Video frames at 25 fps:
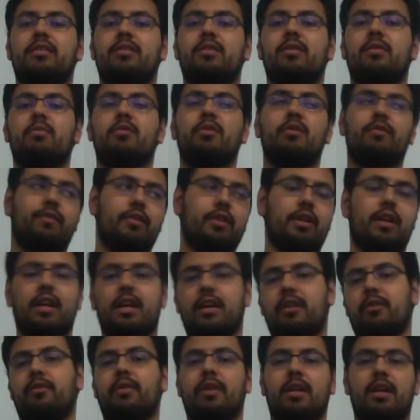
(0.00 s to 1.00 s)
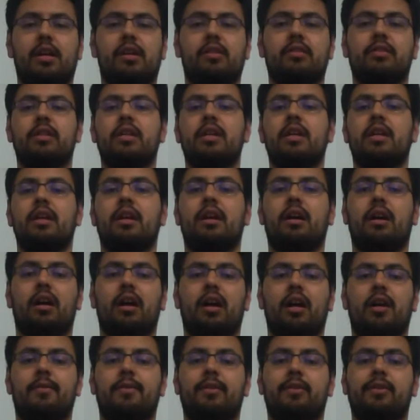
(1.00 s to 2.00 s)
to move your head around
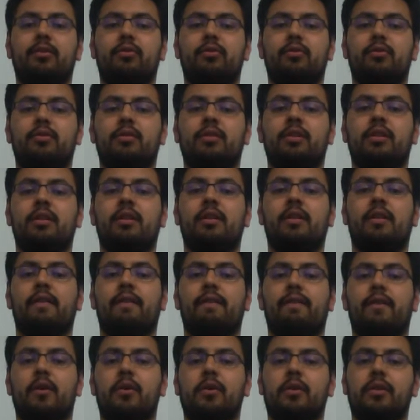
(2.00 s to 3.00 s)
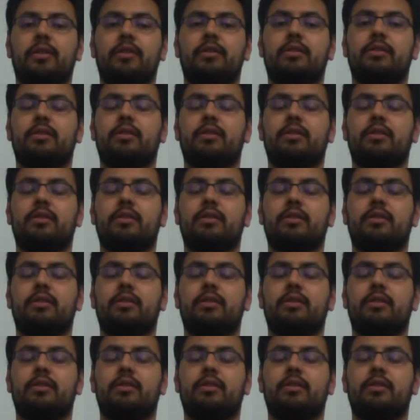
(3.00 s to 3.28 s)
and lose focus.